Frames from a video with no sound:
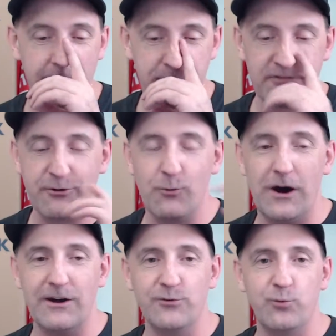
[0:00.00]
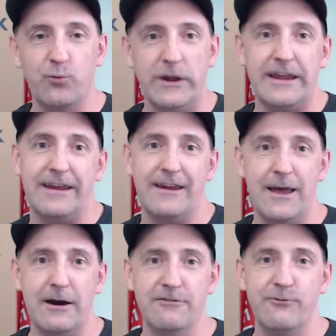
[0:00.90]
a, bit of a wild week
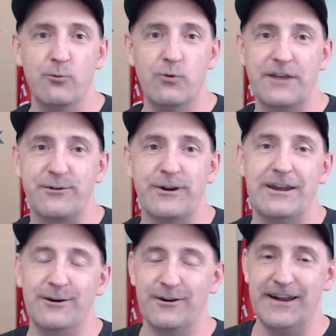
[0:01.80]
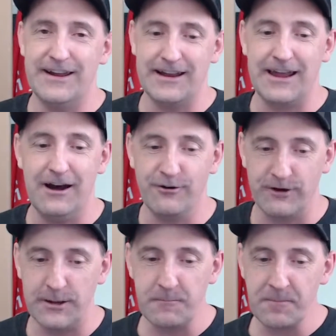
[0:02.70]
of weather here in
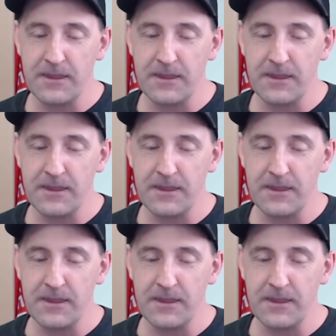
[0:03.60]
Calgary.